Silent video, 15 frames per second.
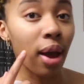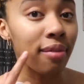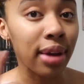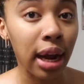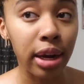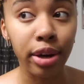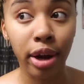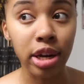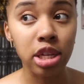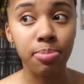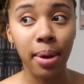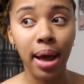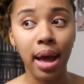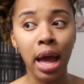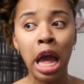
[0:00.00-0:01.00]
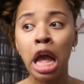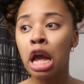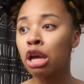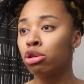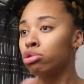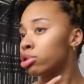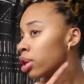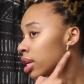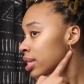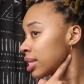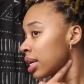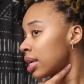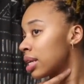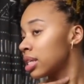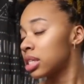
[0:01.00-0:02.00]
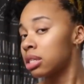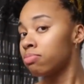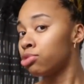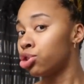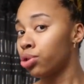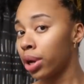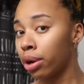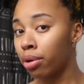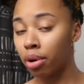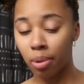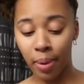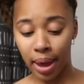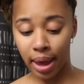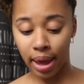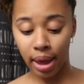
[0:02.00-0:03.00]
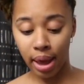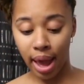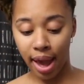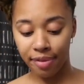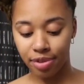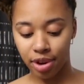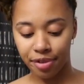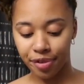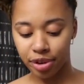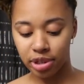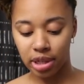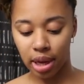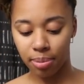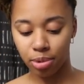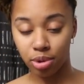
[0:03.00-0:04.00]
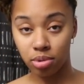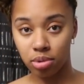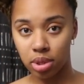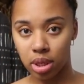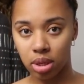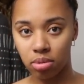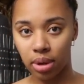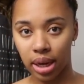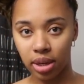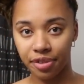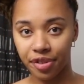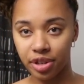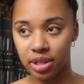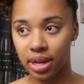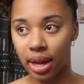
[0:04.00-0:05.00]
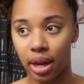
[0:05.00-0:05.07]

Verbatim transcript: you have like a dark spot, you start seeing this joint go away after the first time you use it, like the first